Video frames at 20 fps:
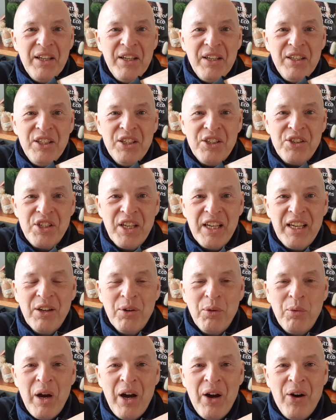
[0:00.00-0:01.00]
you dig a
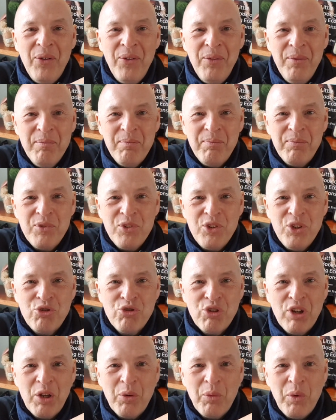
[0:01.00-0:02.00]
well, you
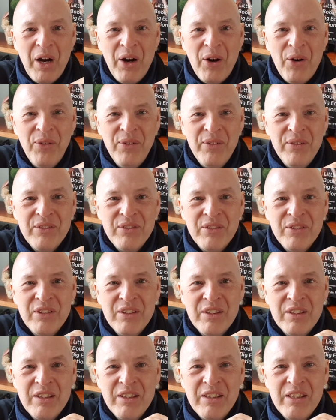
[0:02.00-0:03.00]
drill a well,
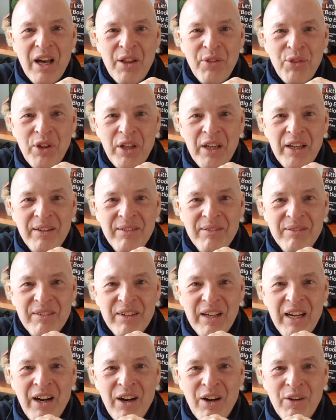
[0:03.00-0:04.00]
nothing
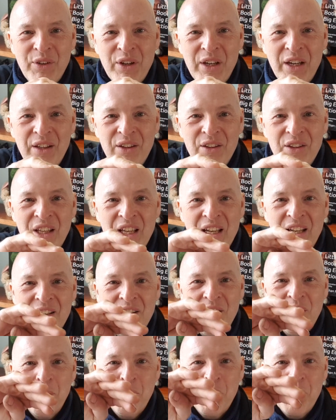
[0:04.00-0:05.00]
out of it. Then
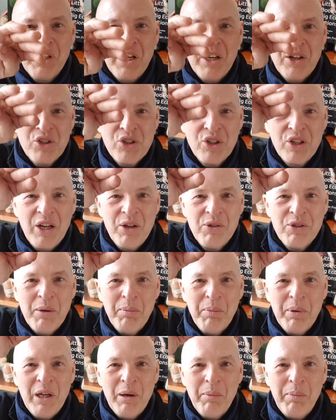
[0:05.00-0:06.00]
the production goes up
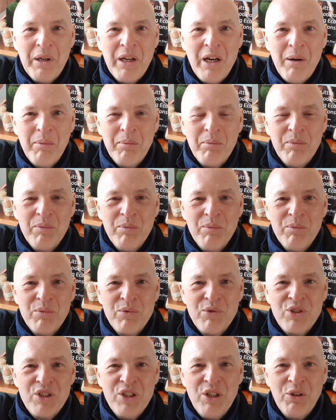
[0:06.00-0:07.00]
and up and up
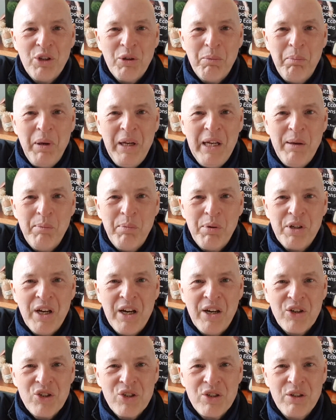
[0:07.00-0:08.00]
till the peak
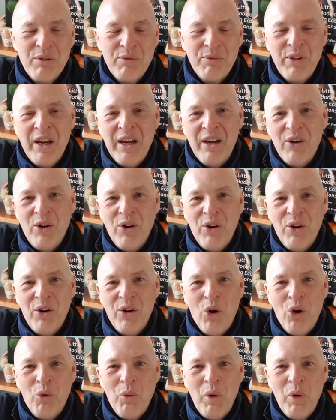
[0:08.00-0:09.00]
production of that
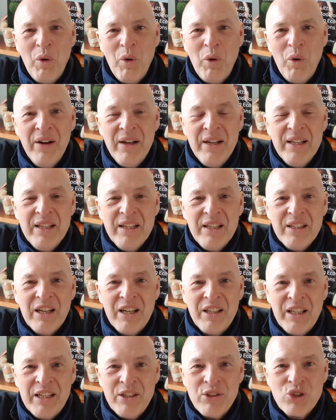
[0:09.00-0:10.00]
oil well, and
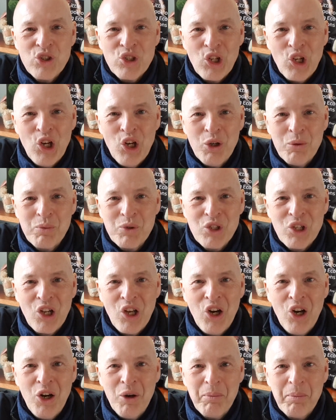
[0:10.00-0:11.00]
then slurp,
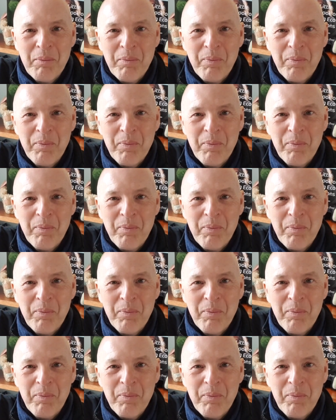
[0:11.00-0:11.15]
slurp,